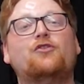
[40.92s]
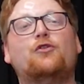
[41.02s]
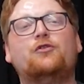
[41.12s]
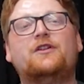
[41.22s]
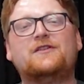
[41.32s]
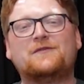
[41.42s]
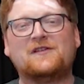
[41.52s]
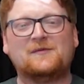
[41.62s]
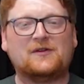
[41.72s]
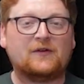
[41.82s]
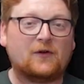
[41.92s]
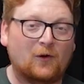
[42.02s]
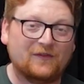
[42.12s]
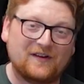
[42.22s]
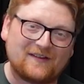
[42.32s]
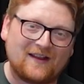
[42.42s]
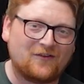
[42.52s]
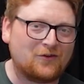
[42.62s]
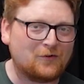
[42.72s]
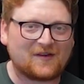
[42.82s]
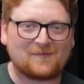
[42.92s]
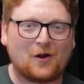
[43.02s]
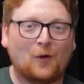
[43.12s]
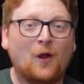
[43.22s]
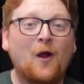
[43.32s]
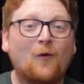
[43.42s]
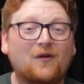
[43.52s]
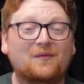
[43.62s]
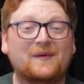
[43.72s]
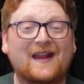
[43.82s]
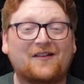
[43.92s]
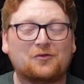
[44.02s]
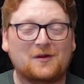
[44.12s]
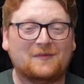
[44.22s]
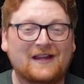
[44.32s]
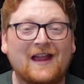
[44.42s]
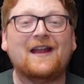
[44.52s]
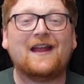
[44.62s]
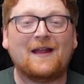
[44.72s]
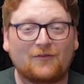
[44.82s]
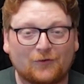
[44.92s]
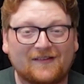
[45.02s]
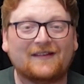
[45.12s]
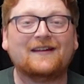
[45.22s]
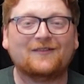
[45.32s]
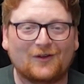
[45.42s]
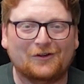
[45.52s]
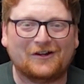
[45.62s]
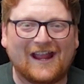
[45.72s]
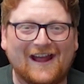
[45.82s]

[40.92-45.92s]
So the difference between the oldest and the newest model will be extremely interesting to look